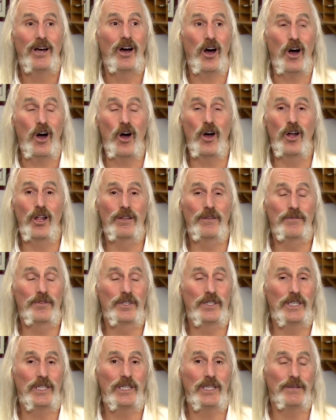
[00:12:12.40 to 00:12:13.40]
All of
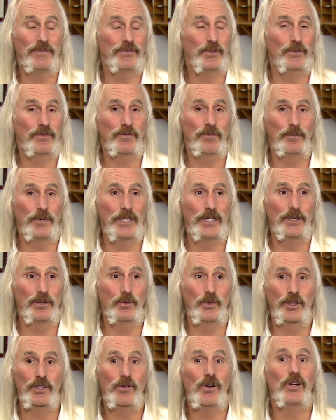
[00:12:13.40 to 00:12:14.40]
the, if you're familiar
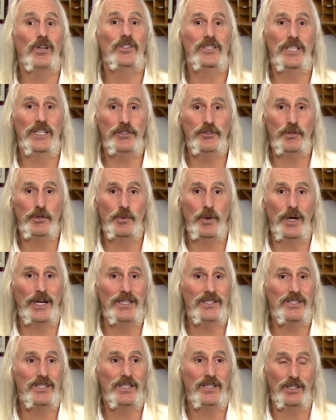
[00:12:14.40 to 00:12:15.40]
with cross-country
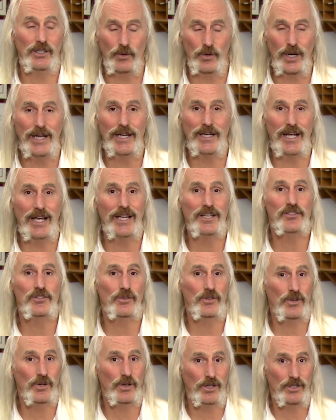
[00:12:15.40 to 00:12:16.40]
racing, the Grand
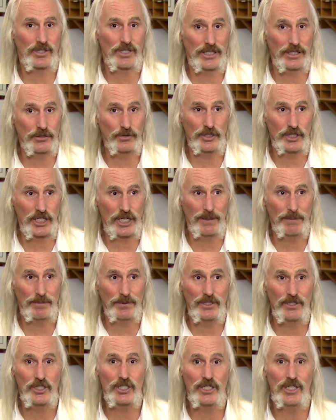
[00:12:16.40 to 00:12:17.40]
National Cross Country
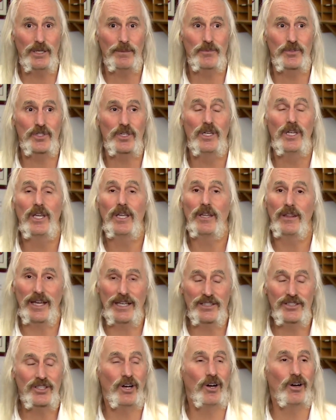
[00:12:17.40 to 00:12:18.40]
Championships,
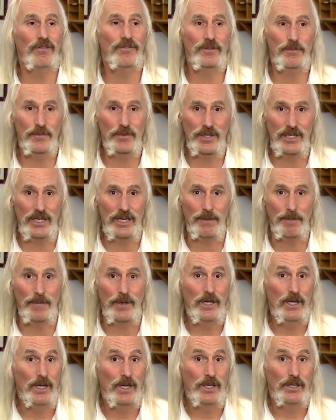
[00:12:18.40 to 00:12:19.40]
that's all from them.
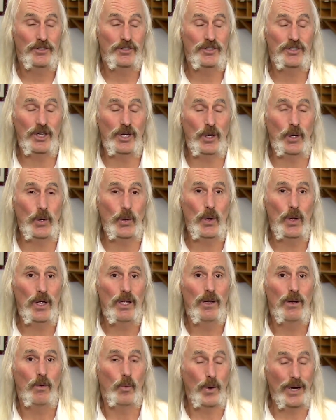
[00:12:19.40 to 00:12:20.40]
So
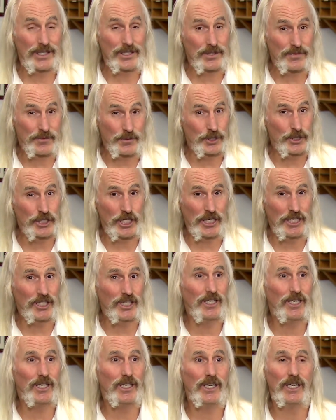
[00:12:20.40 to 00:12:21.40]
West
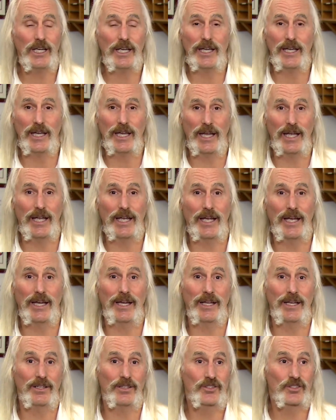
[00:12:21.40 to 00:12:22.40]
Virginia
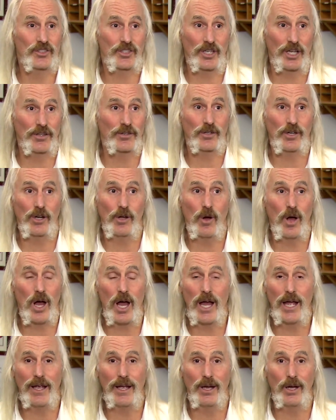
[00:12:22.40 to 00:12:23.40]
and Southern
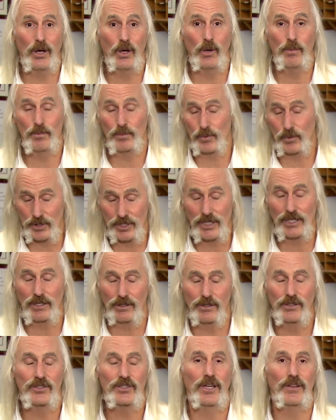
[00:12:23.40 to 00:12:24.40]
Ohio,
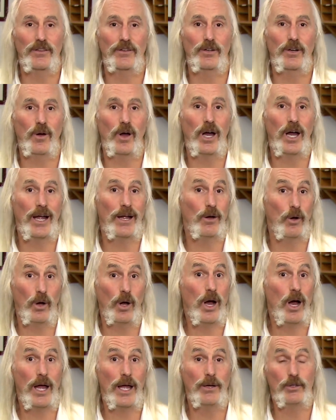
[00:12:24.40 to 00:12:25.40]
particularly Southern Ohio,
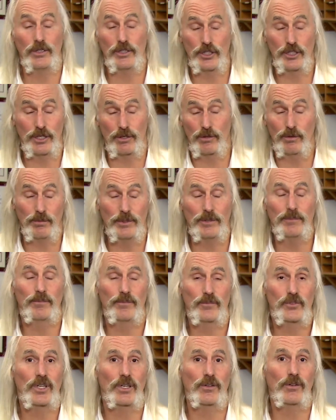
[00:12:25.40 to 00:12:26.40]
Ohio in general, but
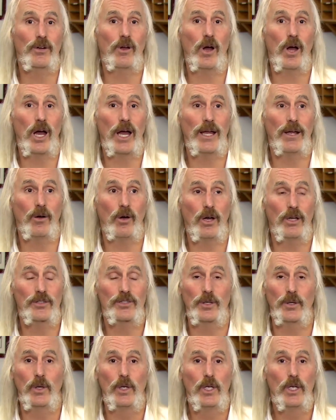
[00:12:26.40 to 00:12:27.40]
Southern Ohio also,